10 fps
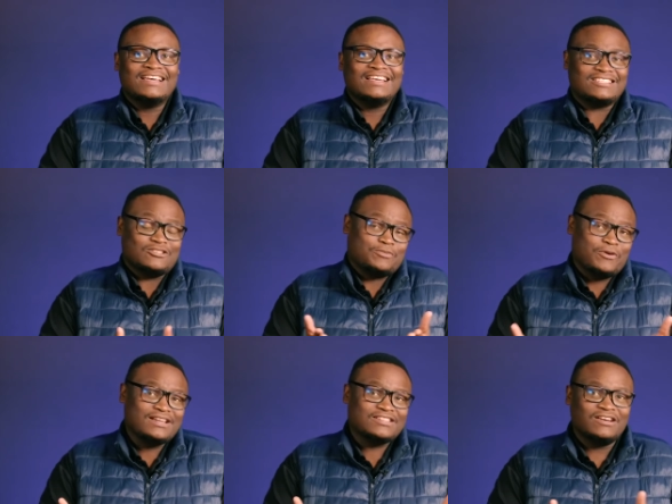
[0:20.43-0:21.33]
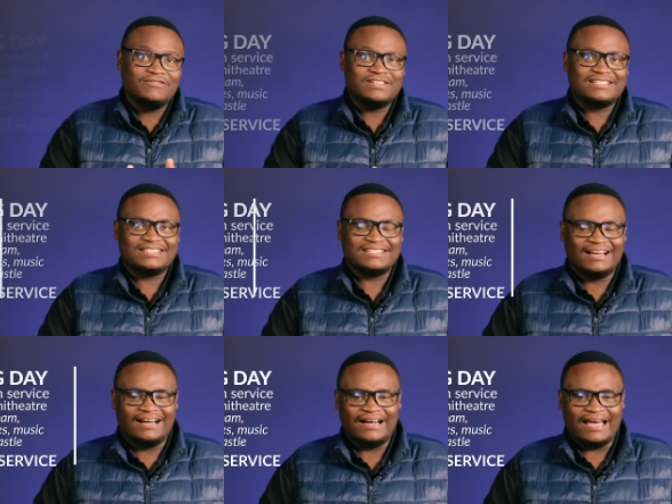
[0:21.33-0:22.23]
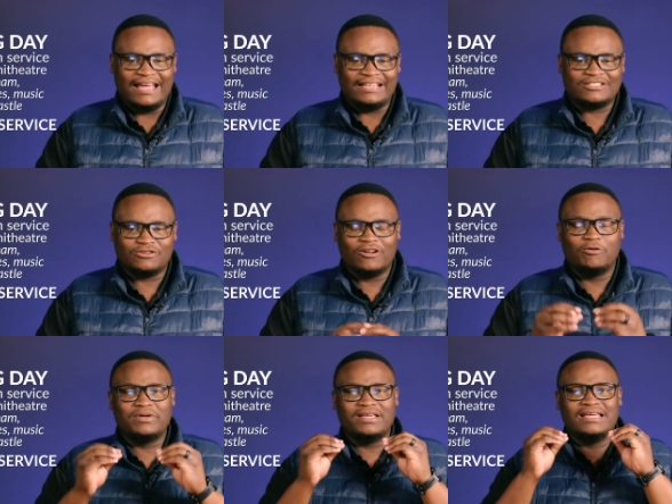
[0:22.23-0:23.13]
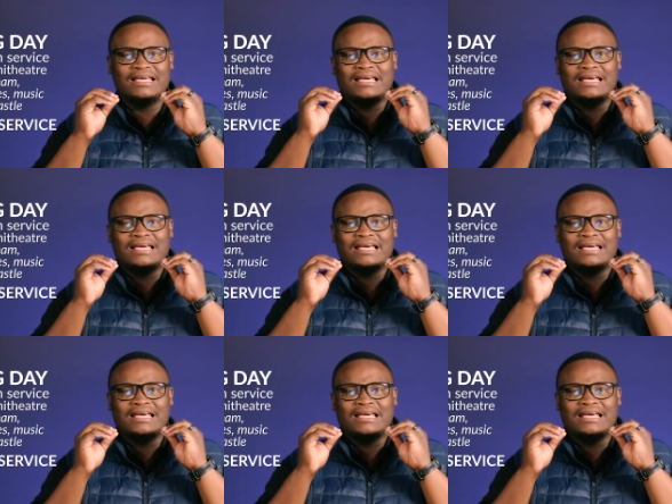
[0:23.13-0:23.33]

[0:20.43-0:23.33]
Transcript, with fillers: It's a spring service, uh, and so there'll be